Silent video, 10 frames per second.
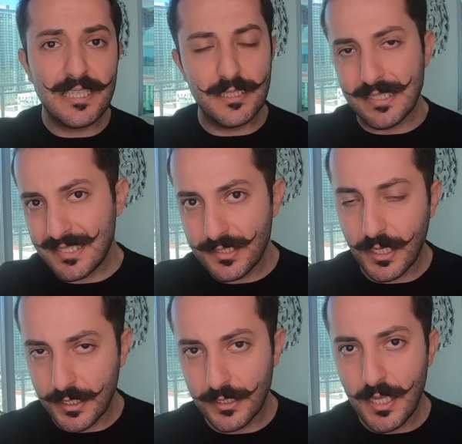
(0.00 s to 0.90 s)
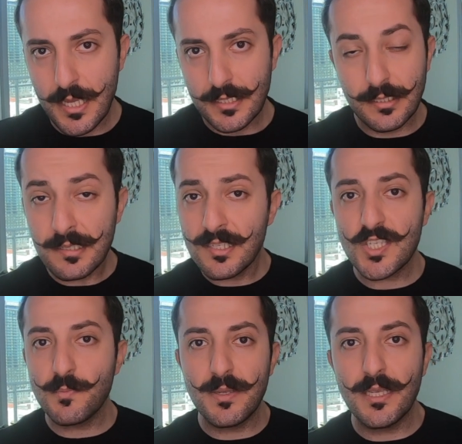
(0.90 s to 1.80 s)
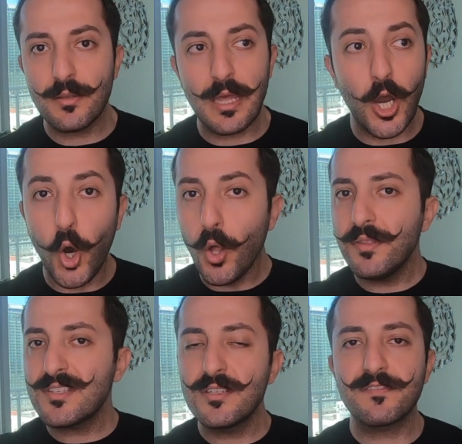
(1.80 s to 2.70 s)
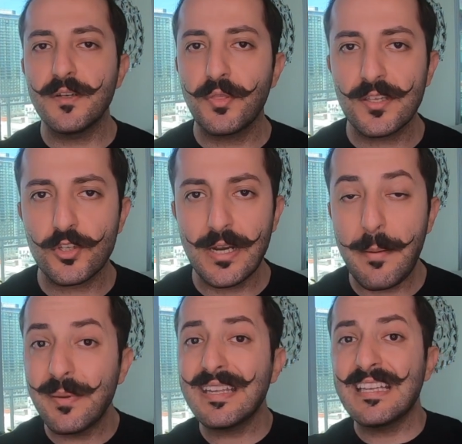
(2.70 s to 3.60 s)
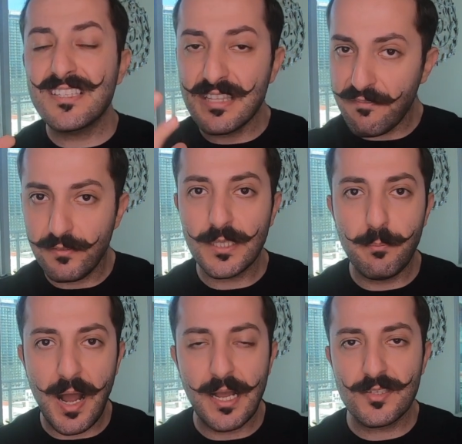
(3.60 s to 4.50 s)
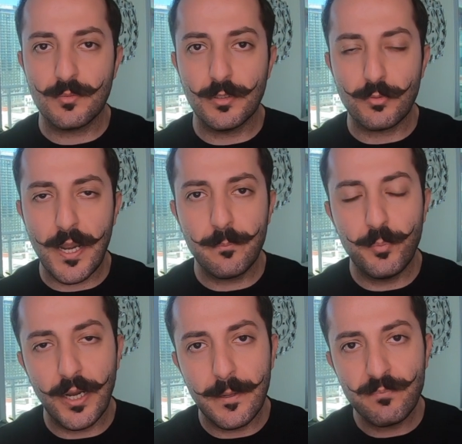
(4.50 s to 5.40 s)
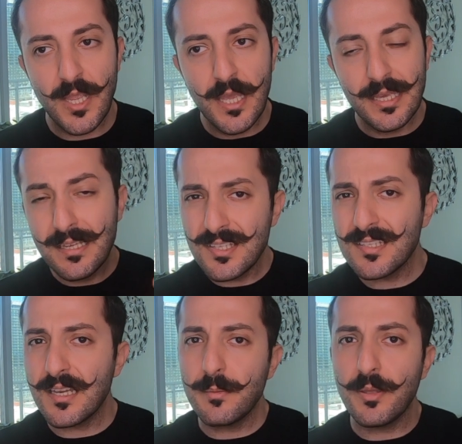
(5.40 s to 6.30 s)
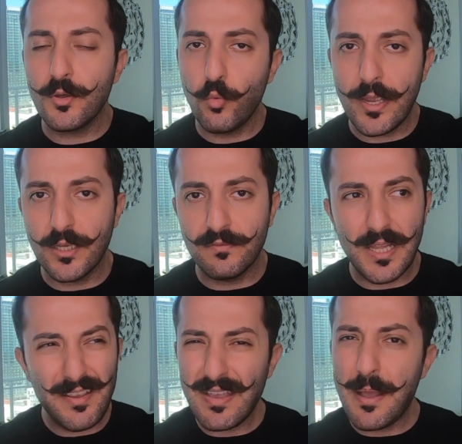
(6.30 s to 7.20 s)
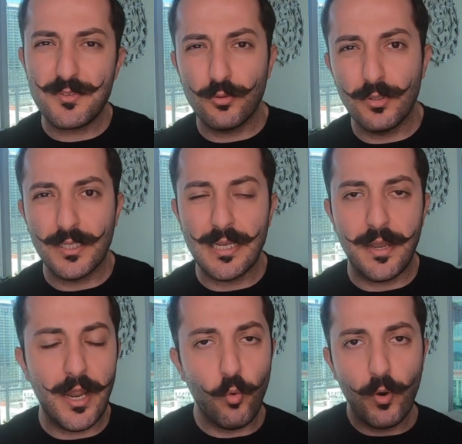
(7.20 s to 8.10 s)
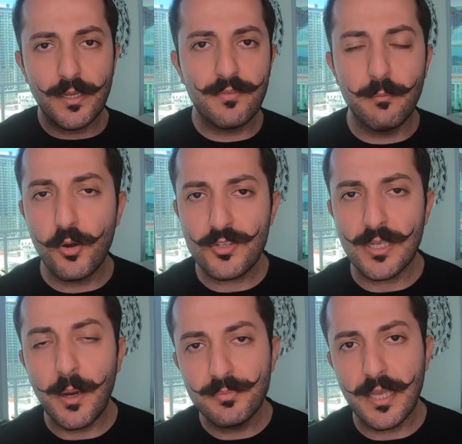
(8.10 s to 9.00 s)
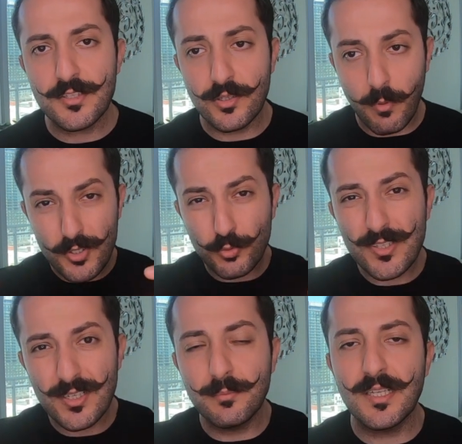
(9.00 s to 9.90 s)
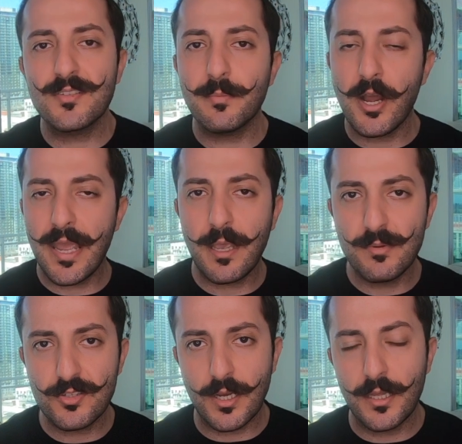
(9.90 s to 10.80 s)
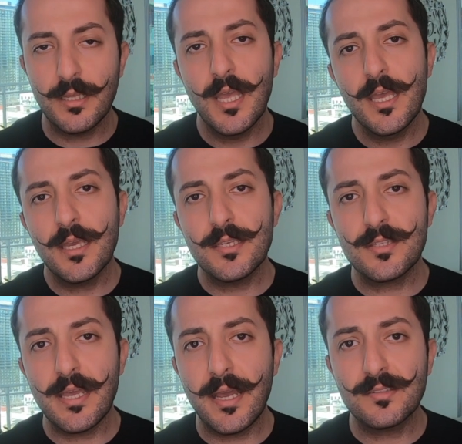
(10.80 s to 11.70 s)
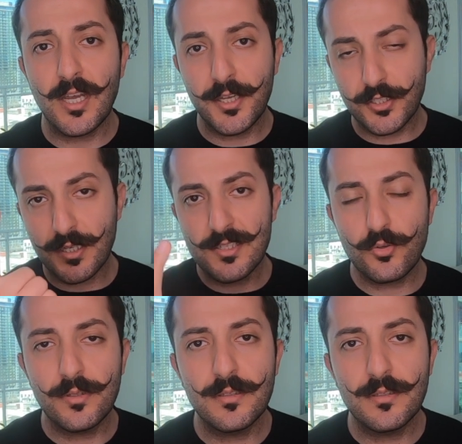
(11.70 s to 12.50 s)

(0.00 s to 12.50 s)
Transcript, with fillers: is done? Does this mean that all these different things that are happening is definitely possible, right? But is this going to be the way of life? Absolutely not. Now, one of the most updates, the most recent updates about Amazon is that uh, you're going to see on the